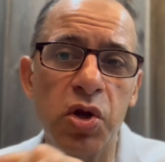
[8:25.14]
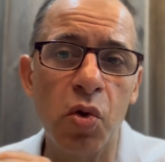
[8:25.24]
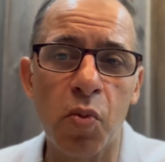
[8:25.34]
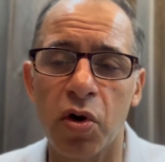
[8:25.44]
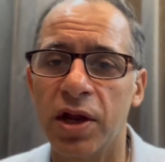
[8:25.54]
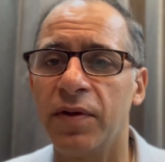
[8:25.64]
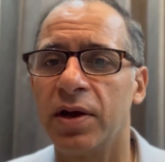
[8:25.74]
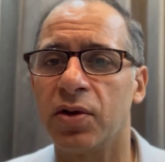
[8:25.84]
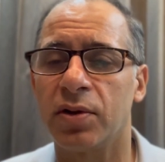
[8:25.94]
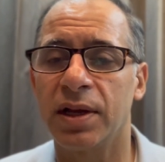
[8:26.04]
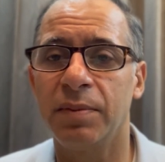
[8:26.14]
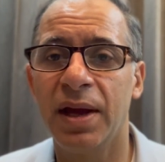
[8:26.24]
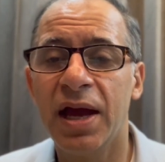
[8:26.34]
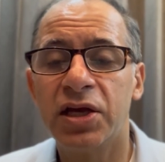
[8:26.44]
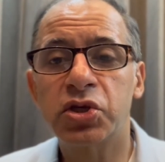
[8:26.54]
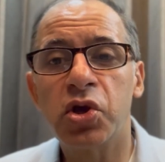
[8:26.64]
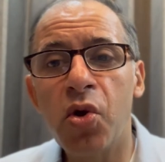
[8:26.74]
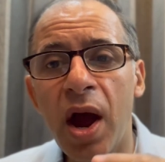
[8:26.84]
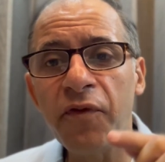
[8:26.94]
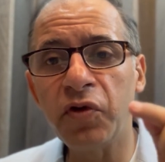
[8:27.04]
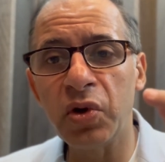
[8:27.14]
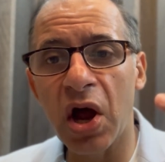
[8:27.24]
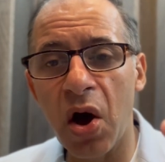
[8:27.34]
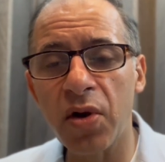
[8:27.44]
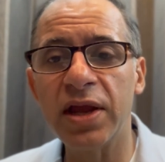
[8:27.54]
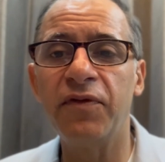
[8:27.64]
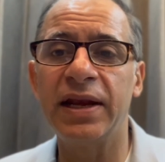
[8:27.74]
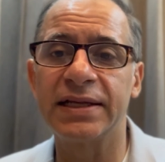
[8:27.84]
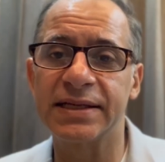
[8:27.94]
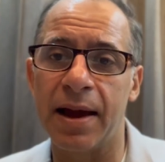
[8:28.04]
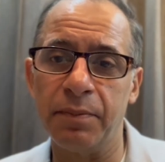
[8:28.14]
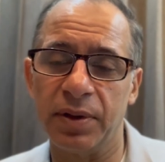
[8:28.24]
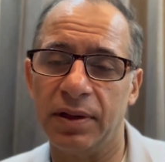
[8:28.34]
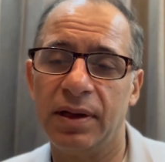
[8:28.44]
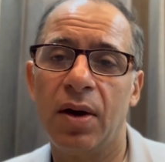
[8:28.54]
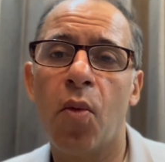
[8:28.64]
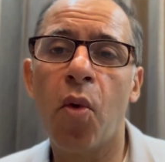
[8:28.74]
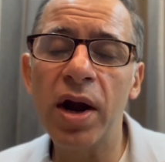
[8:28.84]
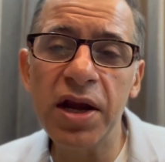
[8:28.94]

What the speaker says: you motivate your team? So you have to now give an example. What